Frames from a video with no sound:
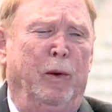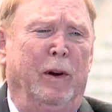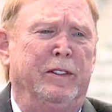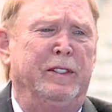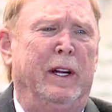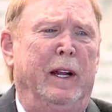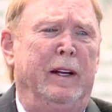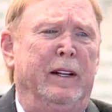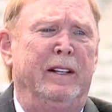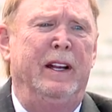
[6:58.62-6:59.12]

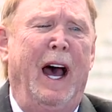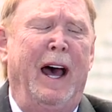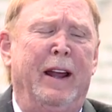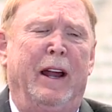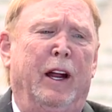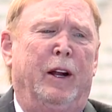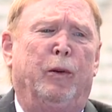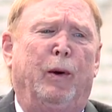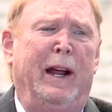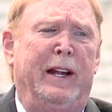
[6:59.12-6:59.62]
was not
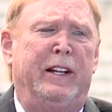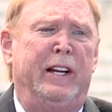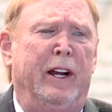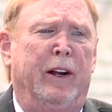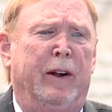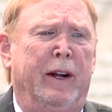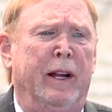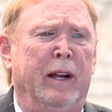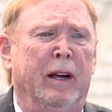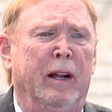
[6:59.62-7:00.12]
a
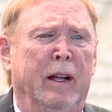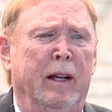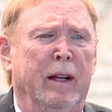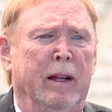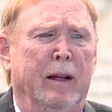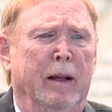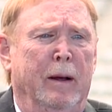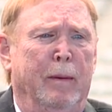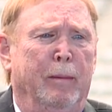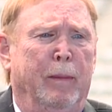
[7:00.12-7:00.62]
criteria,
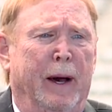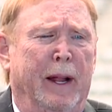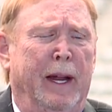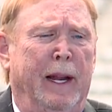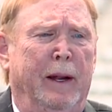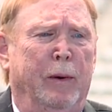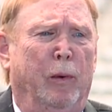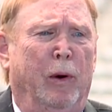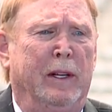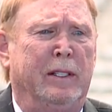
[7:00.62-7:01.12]
but
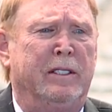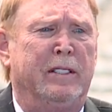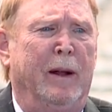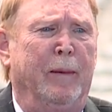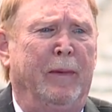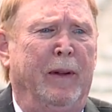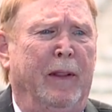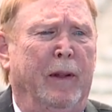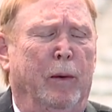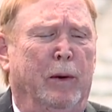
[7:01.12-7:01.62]
it was
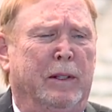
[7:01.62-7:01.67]
something that